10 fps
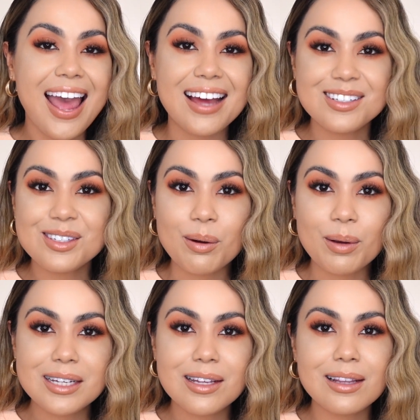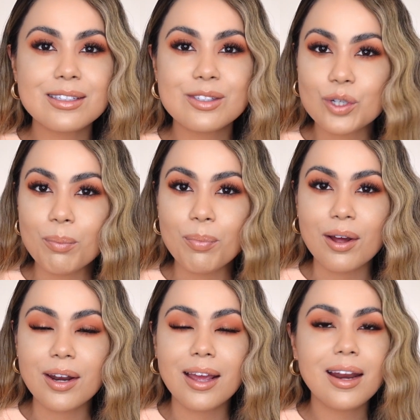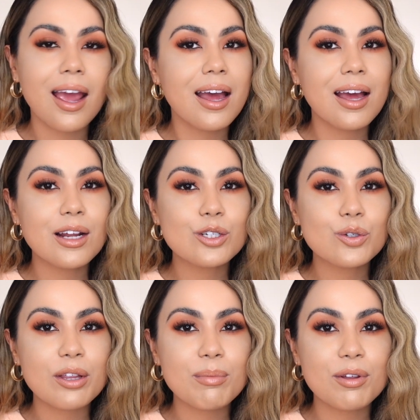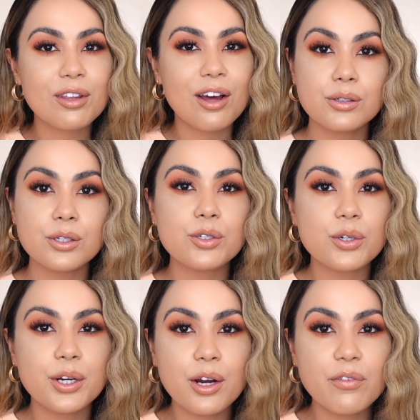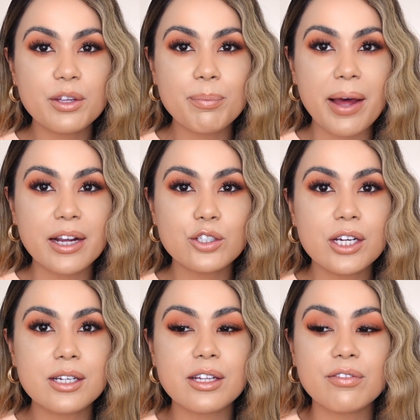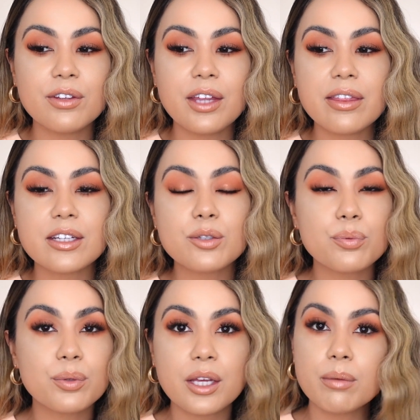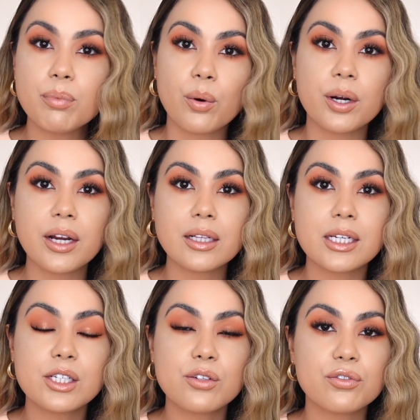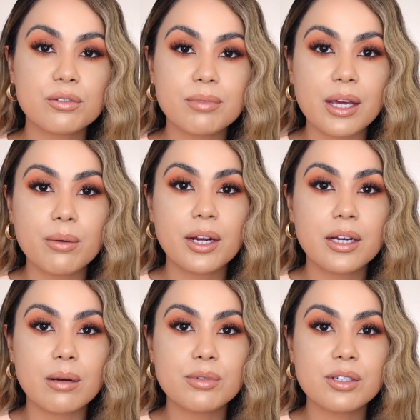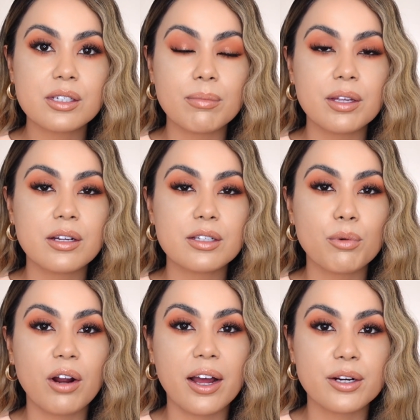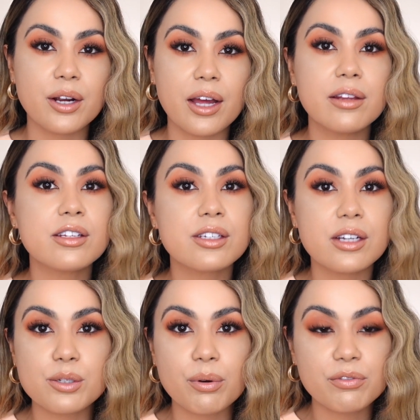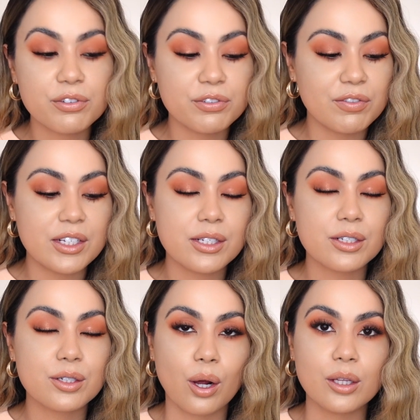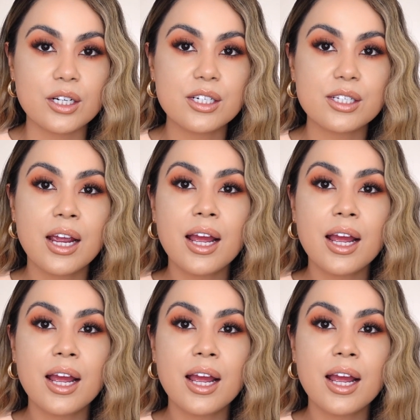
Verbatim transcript: And as always, let's jump on in and try them both on. So starting off on the packaging, because I feel like that's really important, at least for me, when it comes to something that's more higher end. This does run for $56.